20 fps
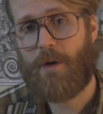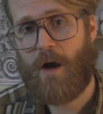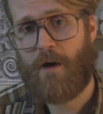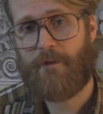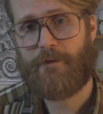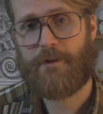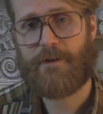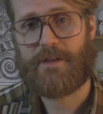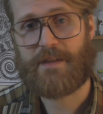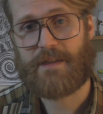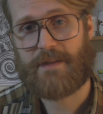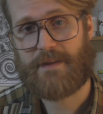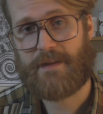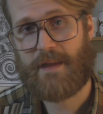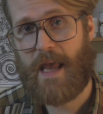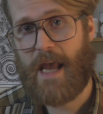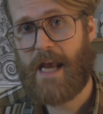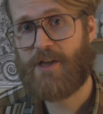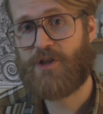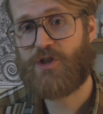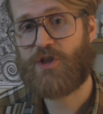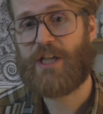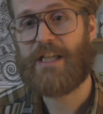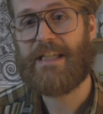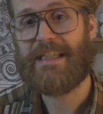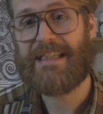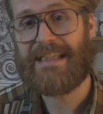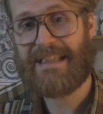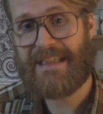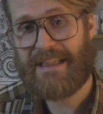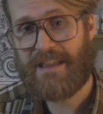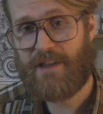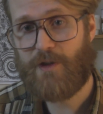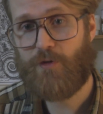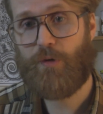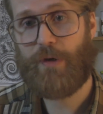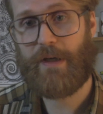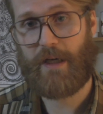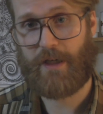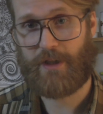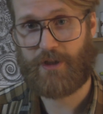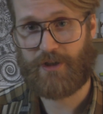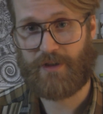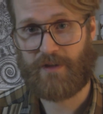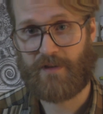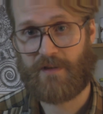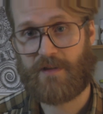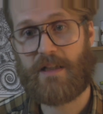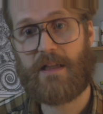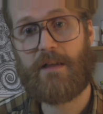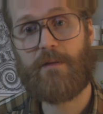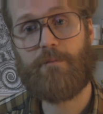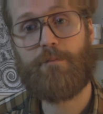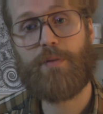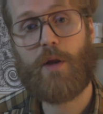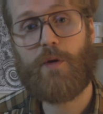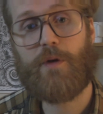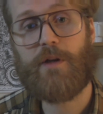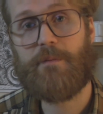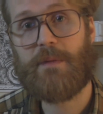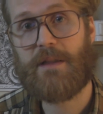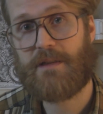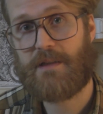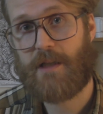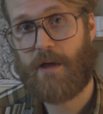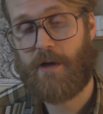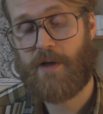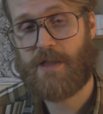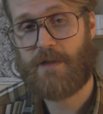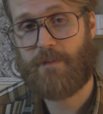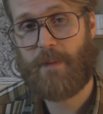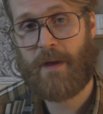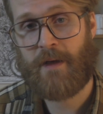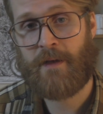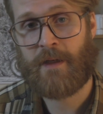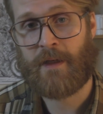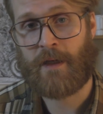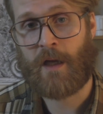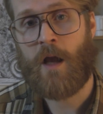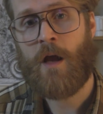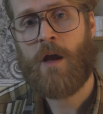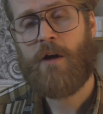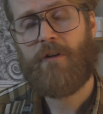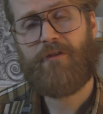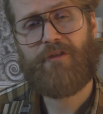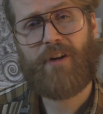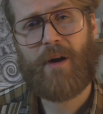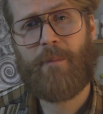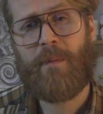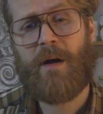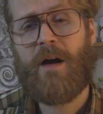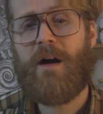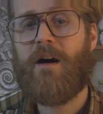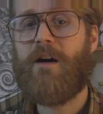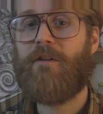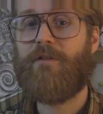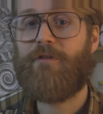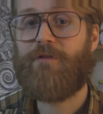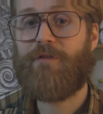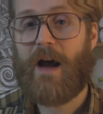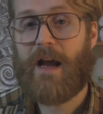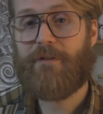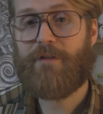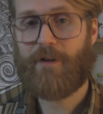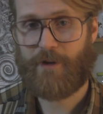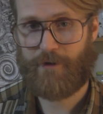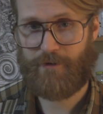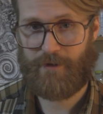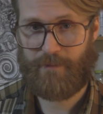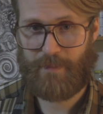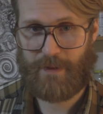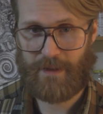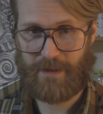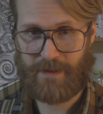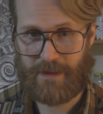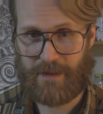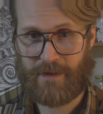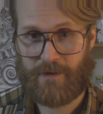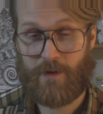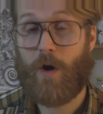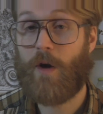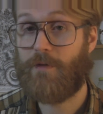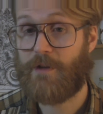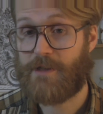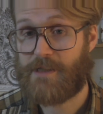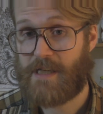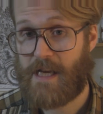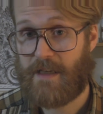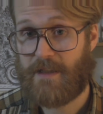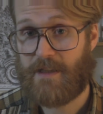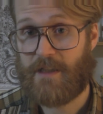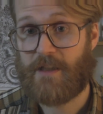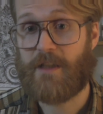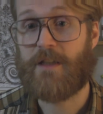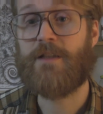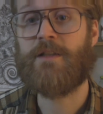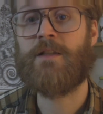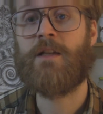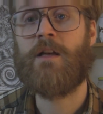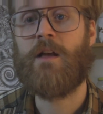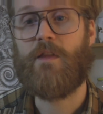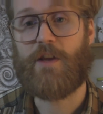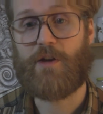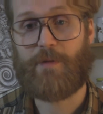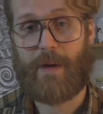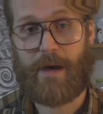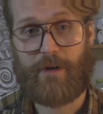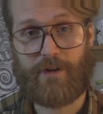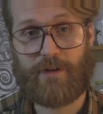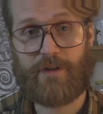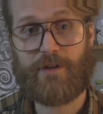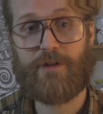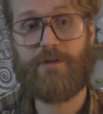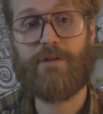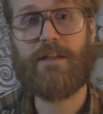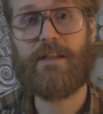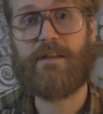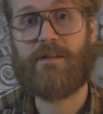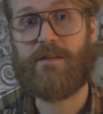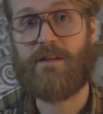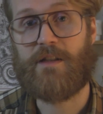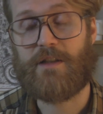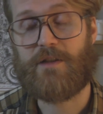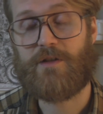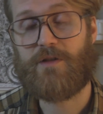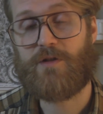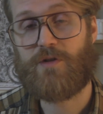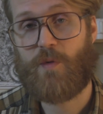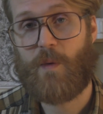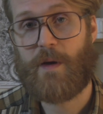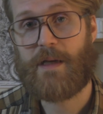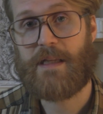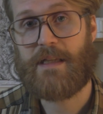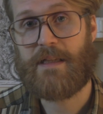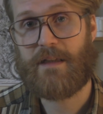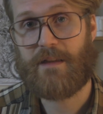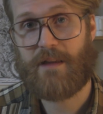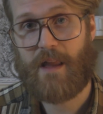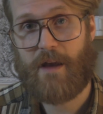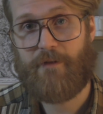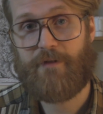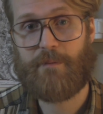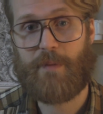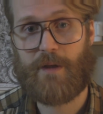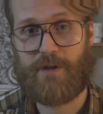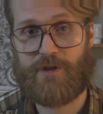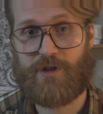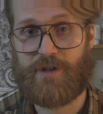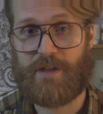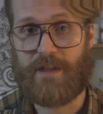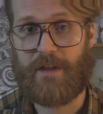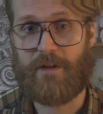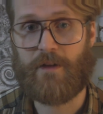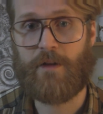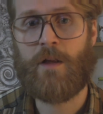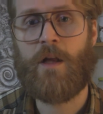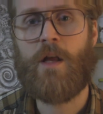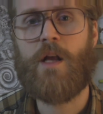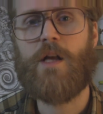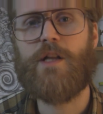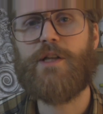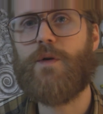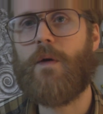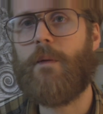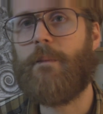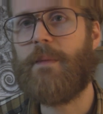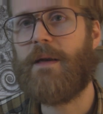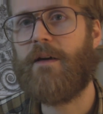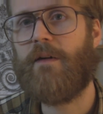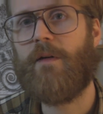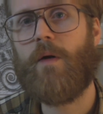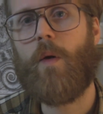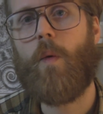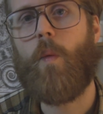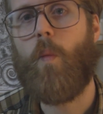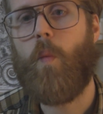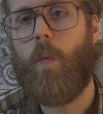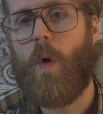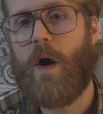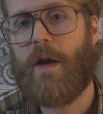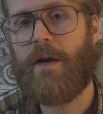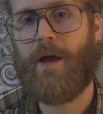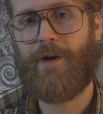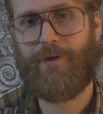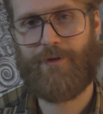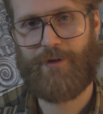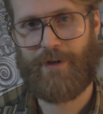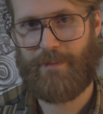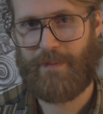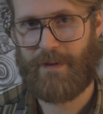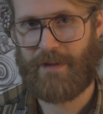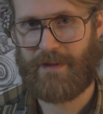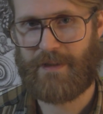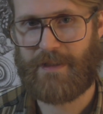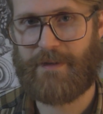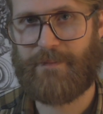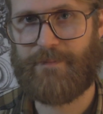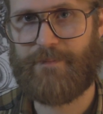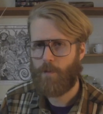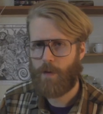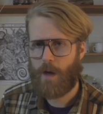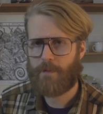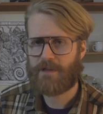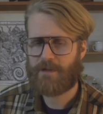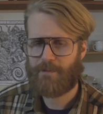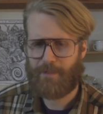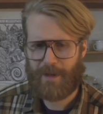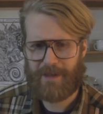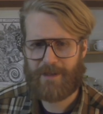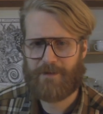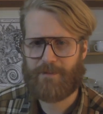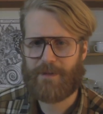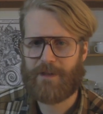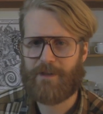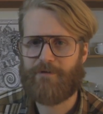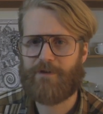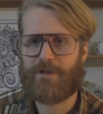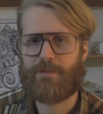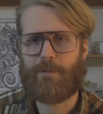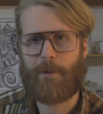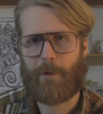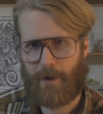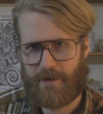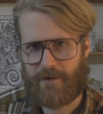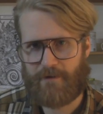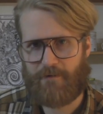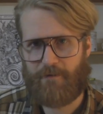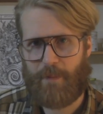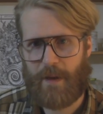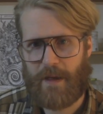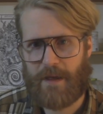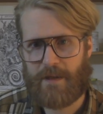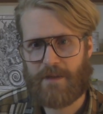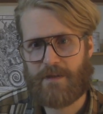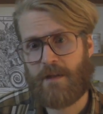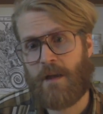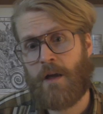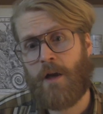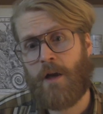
offered to slash needed reductions in bloated military spending from $500 billion over 10 years, the amount included in the 2011 budget deal, to a mere $100 billion. Obama's abandonment of his progressive base